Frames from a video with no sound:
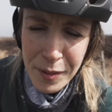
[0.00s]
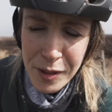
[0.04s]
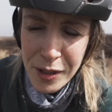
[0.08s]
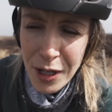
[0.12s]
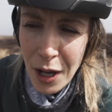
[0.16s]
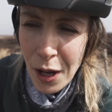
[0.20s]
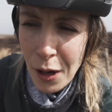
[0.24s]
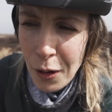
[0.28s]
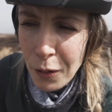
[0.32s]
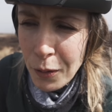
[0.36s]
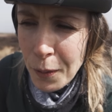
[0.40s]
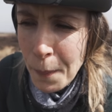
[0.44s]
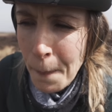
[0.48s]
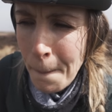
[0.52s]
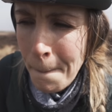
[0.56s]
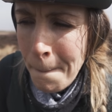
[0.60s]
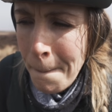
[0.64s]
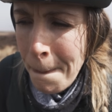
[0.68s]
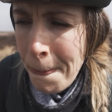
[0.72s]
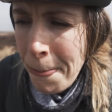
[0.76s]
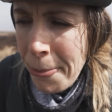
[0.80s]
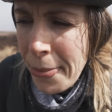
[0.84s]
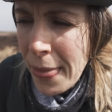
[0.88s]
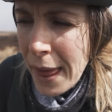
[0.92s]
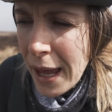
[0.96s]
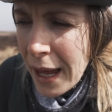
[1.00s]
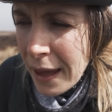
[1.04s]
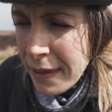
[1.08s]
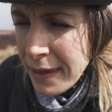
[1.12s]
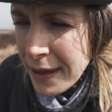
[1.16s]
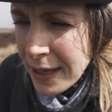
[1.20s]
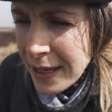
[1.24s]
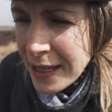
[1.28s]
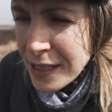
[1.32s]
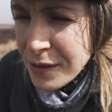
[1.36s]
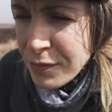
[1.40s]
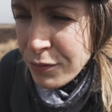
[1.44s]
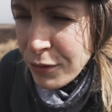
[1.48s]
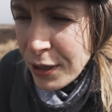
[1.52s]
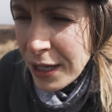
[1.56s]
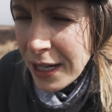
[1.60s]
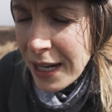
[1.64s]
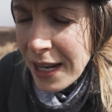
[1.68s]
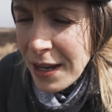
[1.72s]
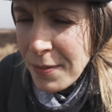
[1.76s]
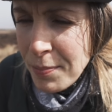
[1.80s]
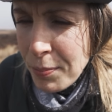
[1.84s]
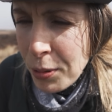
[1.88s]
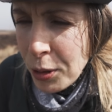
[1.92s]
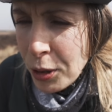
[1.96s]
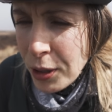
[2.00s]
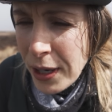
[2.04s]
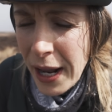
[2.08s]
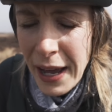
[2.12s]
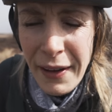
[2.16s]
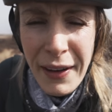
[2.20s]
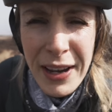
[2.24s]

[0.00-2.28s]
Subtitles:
So I think it's really important.